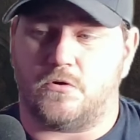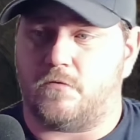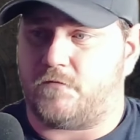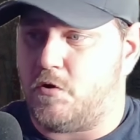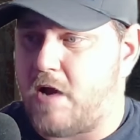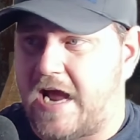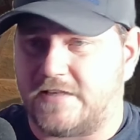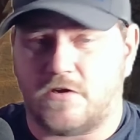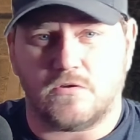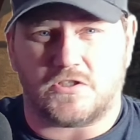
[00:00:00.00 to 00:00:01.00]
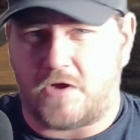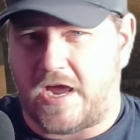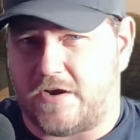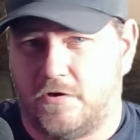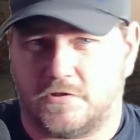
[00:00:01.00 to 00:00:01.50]
So if you had those and you
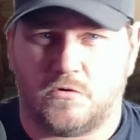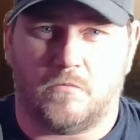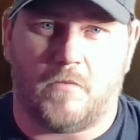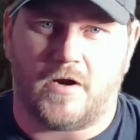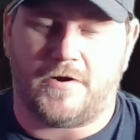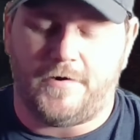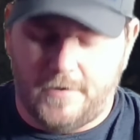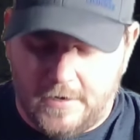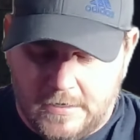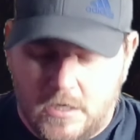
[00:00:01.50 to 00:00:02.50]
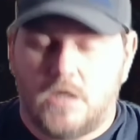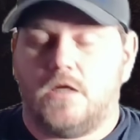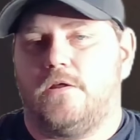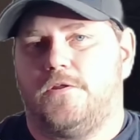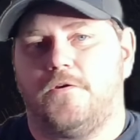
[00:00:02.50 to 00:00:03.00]
had a hook to a monitor,
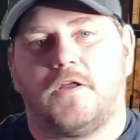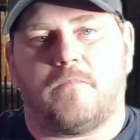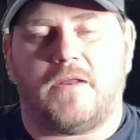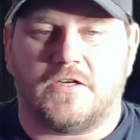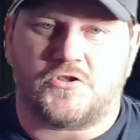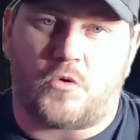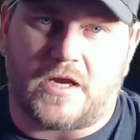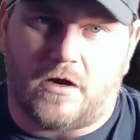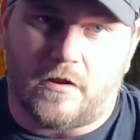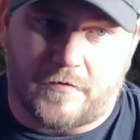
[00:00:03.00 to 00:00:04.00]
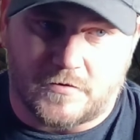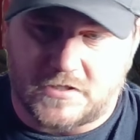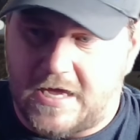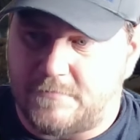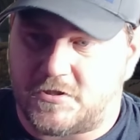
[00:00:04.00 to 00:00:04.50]
you could have been enjoying all of those
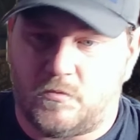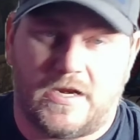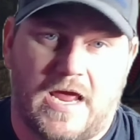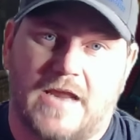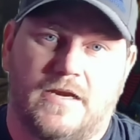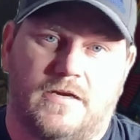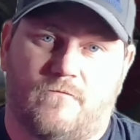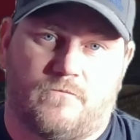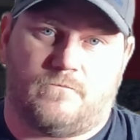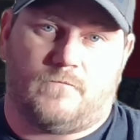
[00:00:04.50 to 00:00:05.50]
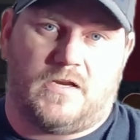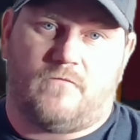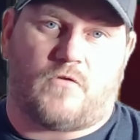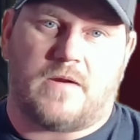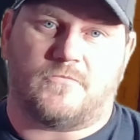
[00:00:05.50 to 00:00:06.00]
games. You wouldn't have had any any
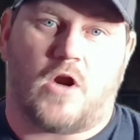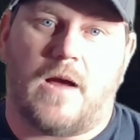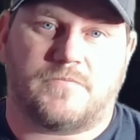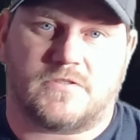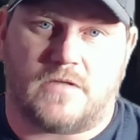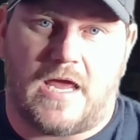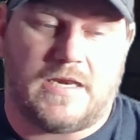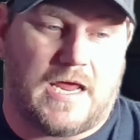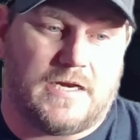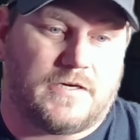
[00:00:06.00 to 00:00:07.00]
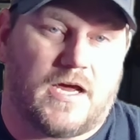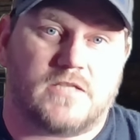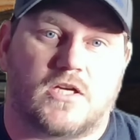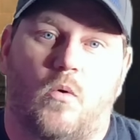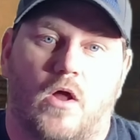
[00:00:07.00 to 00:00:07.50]
frame drops, and and it
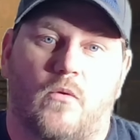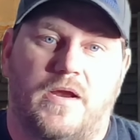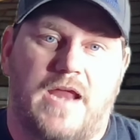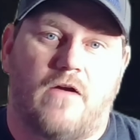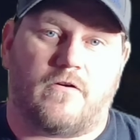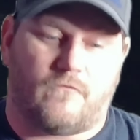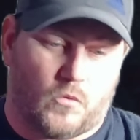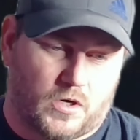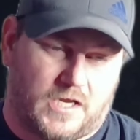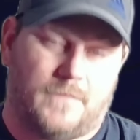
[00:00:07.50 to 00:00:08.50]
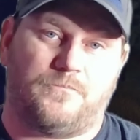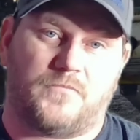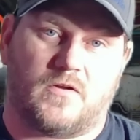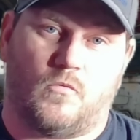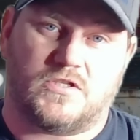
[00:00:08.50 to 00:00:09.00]
does go all the way down to 40,
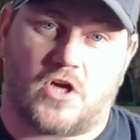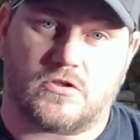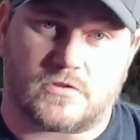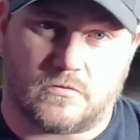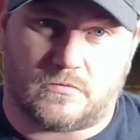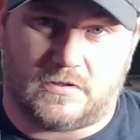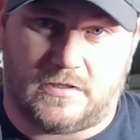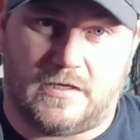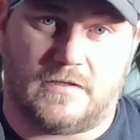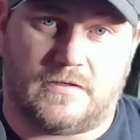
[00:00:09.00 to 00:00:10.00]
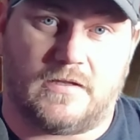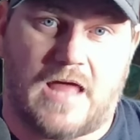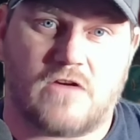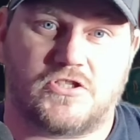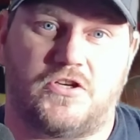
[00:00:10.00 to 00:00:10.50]
which also uh,
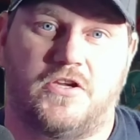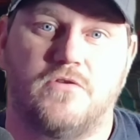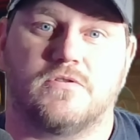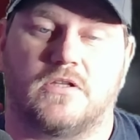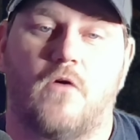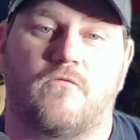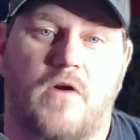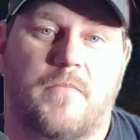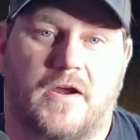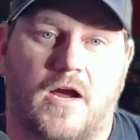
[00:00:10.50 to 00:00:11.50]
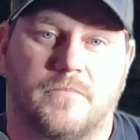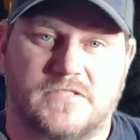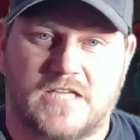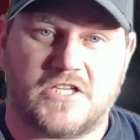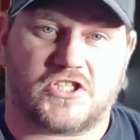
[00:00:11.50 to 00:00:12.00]
allows you to use low frame rate
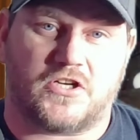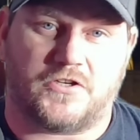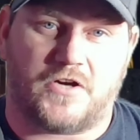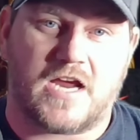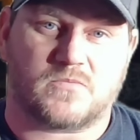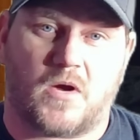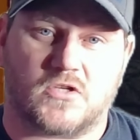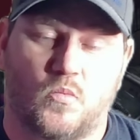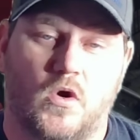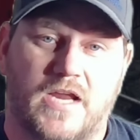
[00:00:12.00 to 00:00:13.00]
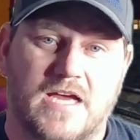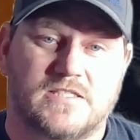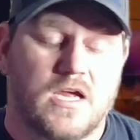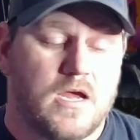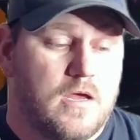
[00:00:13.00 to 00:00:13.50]
compensation on your Xbox One S